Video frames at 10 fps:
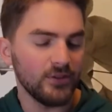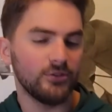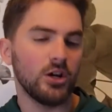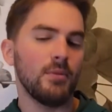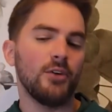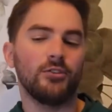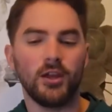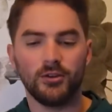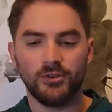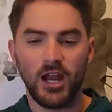start Miles
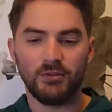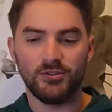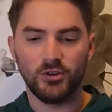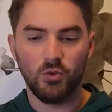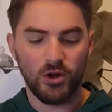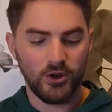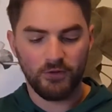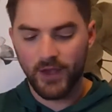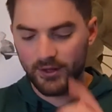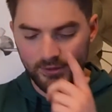Sanders in every single one of your
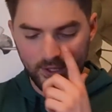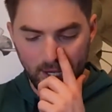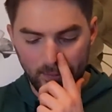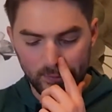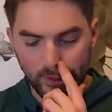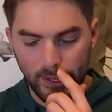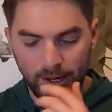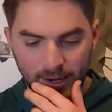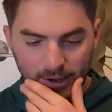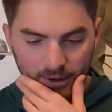fantasy games,
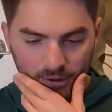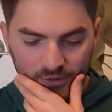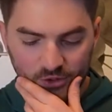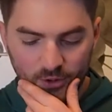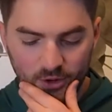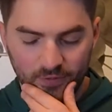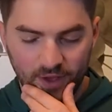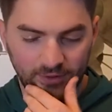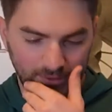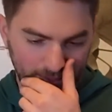or every single one of your
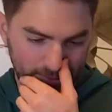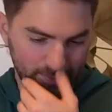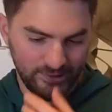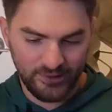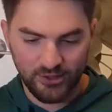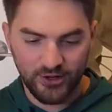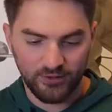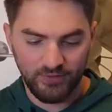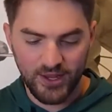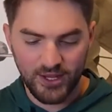fantasy leagues, because they're going
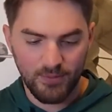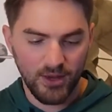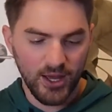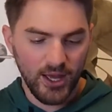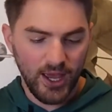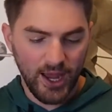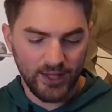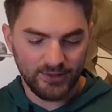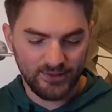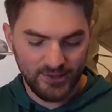to feed him an
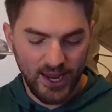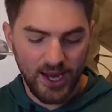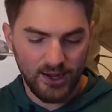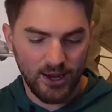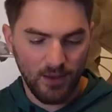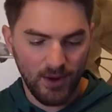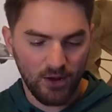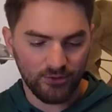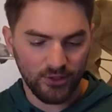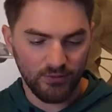insane
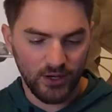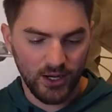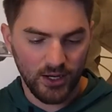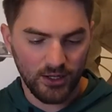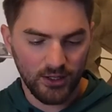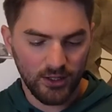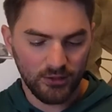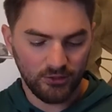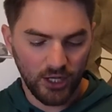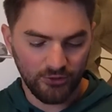amount of
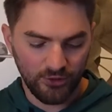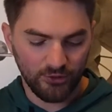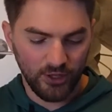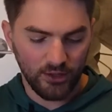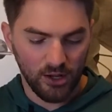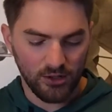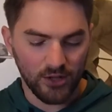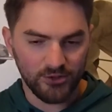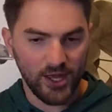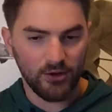touches
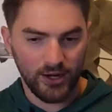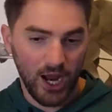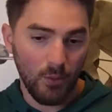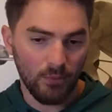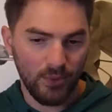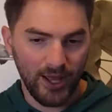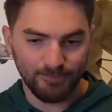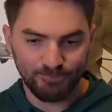on Saturday, I would bet.